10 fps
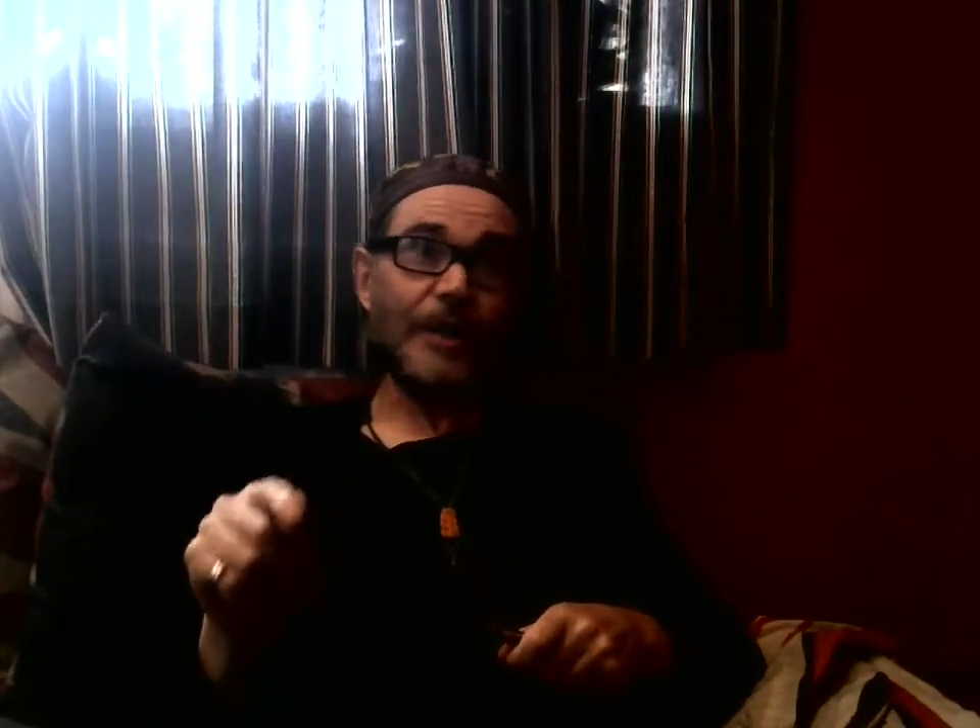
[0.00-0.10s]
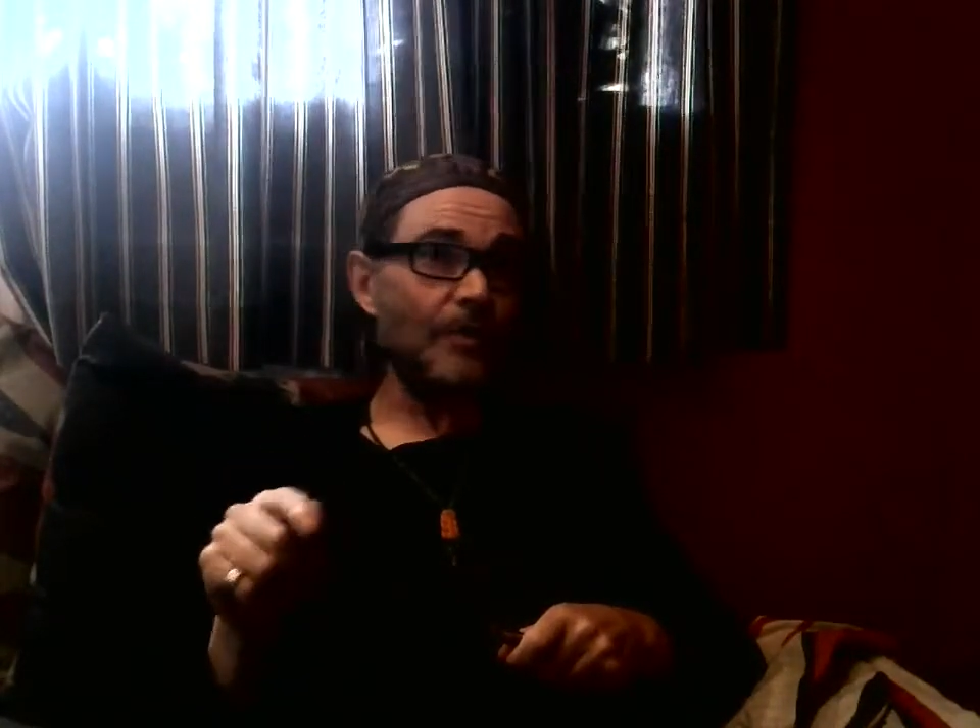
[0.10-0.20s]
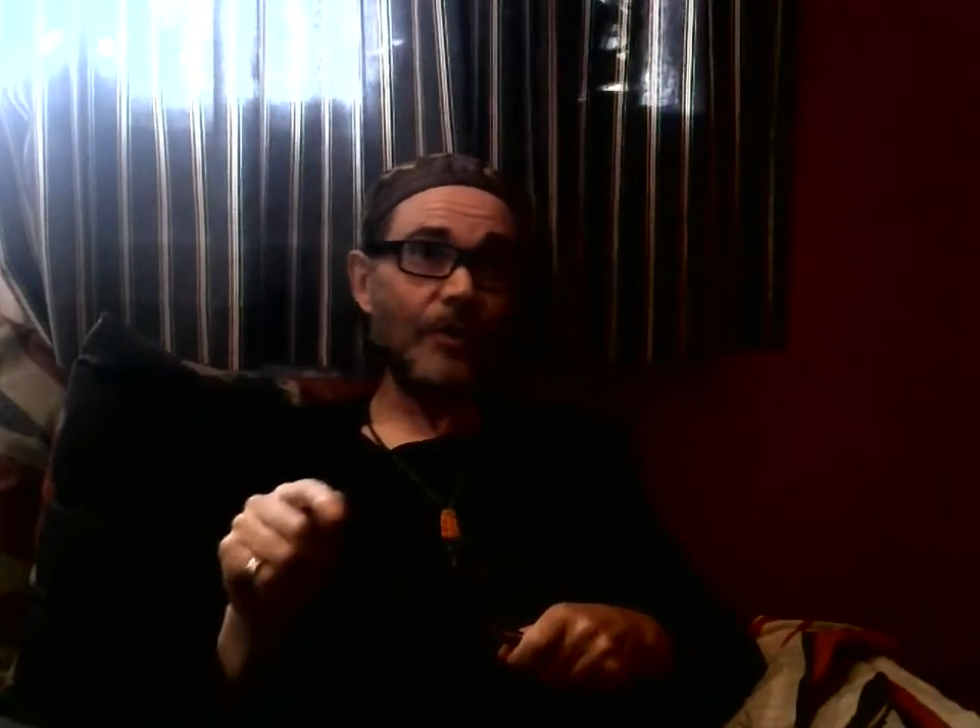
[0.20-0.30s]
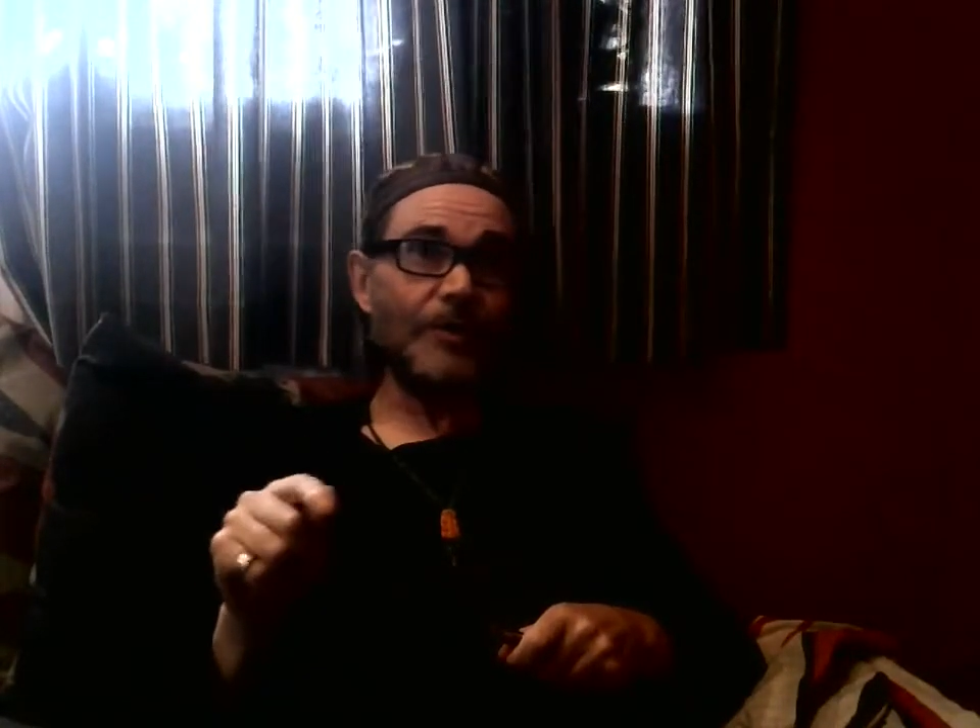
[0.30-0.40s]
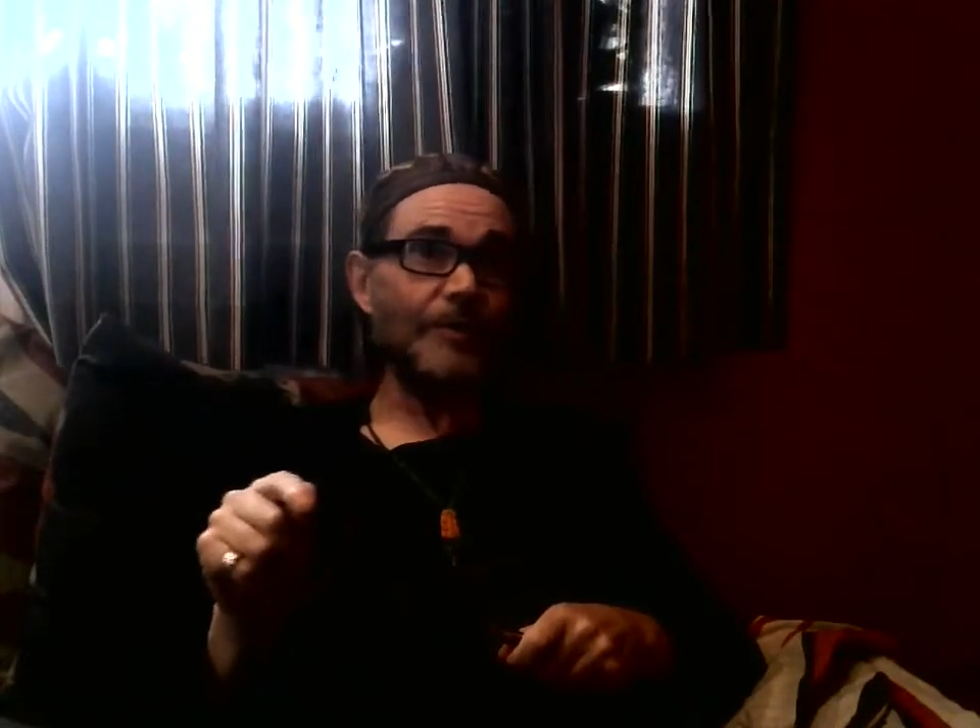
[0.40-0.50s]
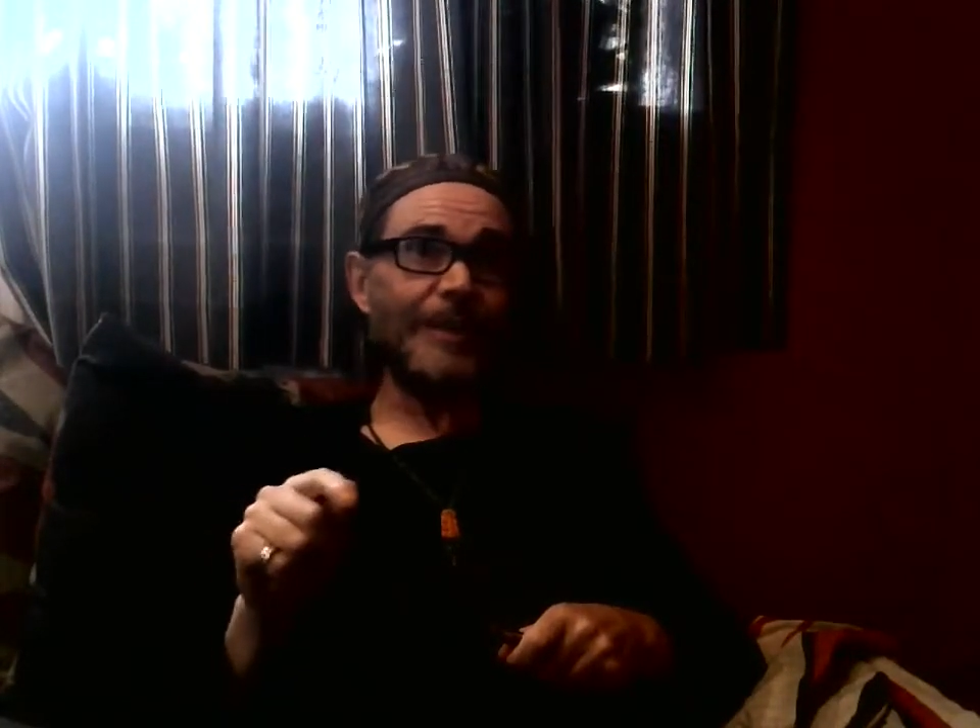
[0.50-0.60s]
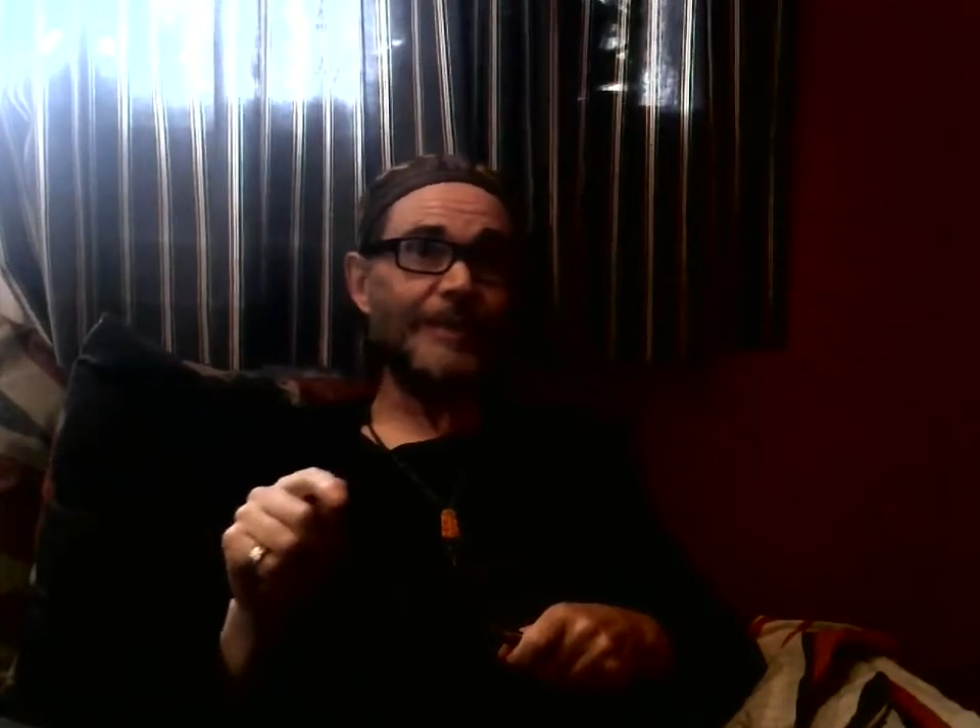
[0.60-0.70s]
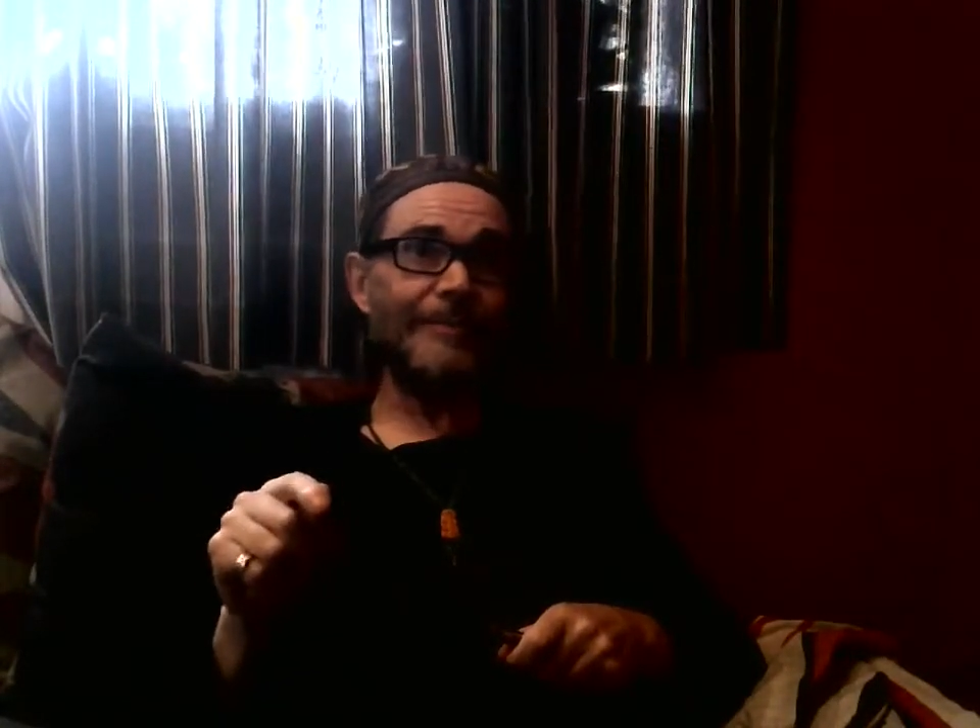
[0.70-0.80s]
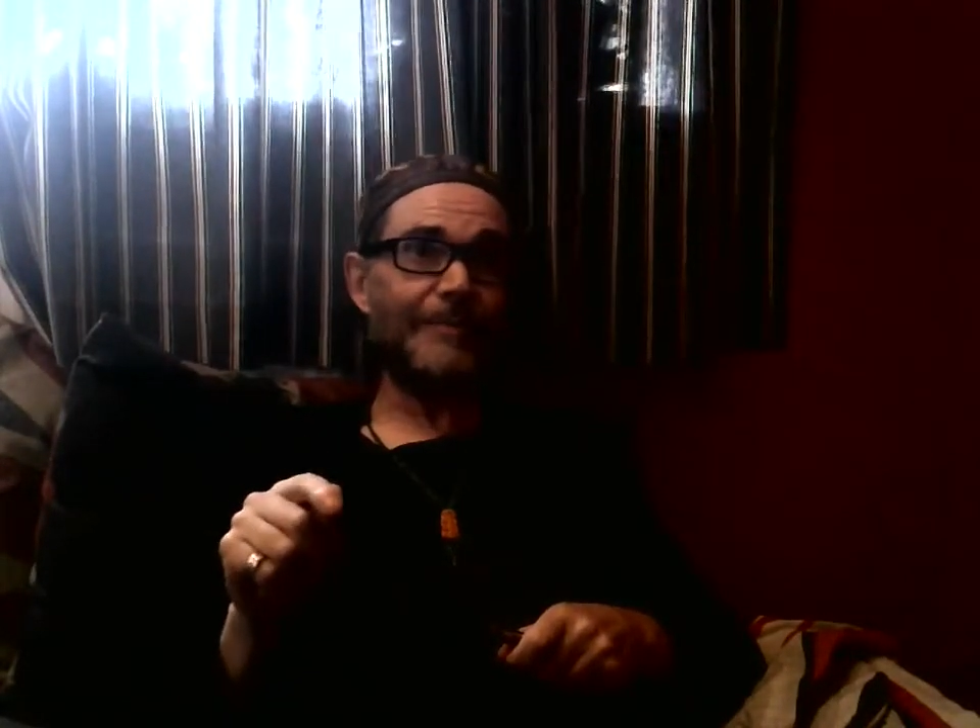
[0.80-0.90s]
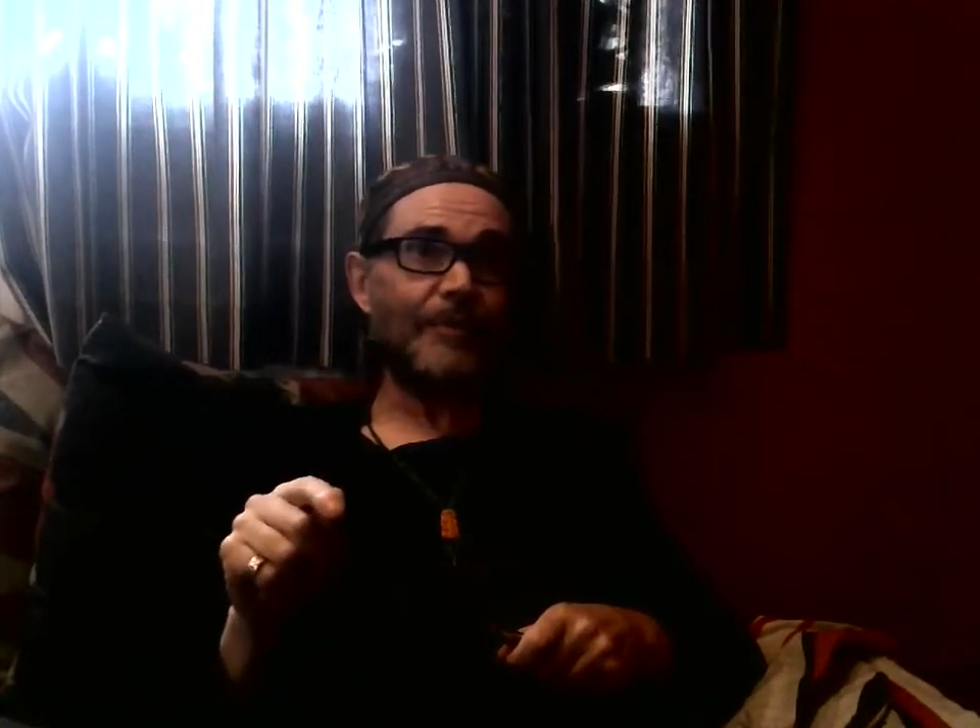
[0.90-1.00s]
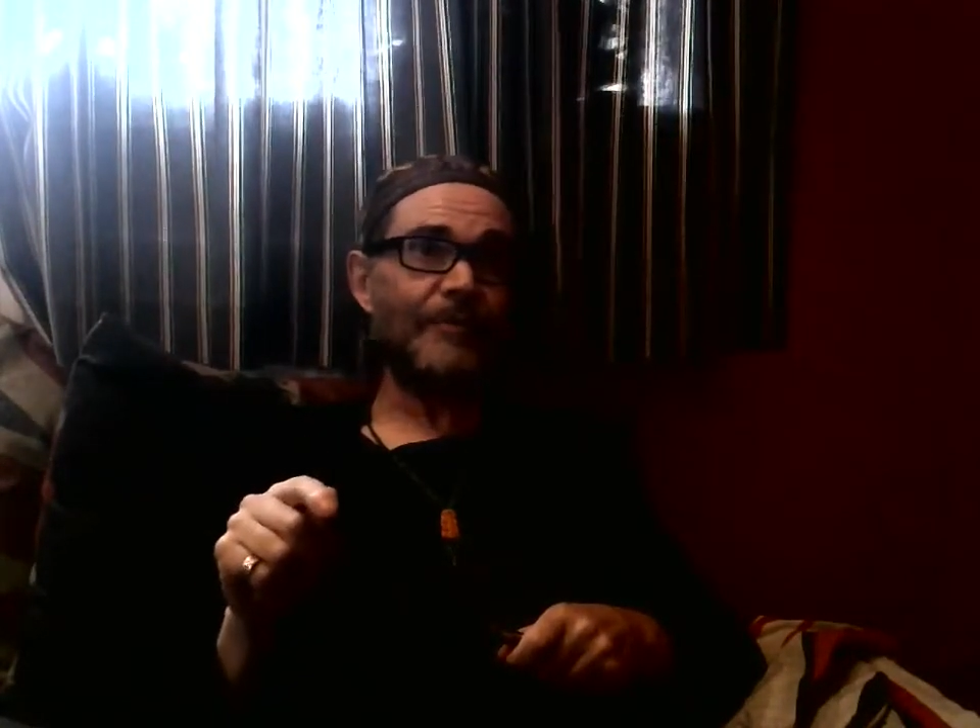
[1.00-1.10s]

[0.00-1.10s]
longer be a member